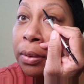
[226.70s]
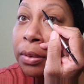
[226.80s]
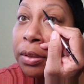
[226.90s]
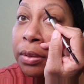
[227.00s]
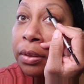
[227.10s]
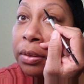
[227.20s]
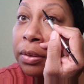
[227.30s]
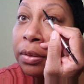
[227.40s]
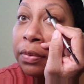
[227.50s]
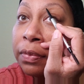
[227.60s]
start
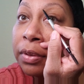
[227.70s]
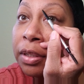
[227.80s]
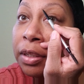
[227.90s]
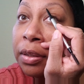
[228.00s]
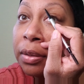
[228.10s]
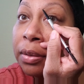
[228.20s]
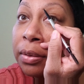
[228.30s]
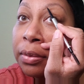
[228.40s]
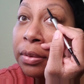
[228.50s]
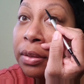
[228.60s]
all over again.
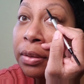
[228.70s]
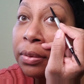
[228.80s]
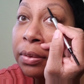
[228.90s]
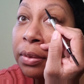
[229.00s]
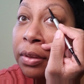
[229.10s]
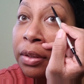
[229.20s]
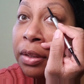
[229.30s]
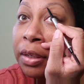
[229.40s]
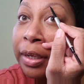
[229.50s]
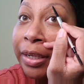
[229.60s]
So
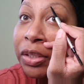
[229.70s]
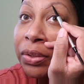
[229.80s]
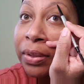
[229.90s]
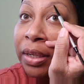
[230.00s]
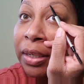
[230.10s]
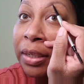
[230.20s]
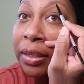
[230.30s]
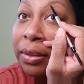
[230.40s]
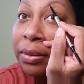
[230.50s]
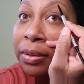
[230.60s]
I try to
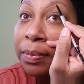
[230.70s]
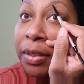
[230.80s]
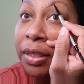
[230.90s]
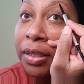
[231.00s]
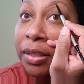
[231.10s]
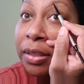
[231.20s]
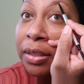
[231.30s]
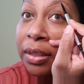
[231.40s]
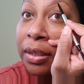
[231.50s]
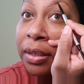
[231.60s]
get them as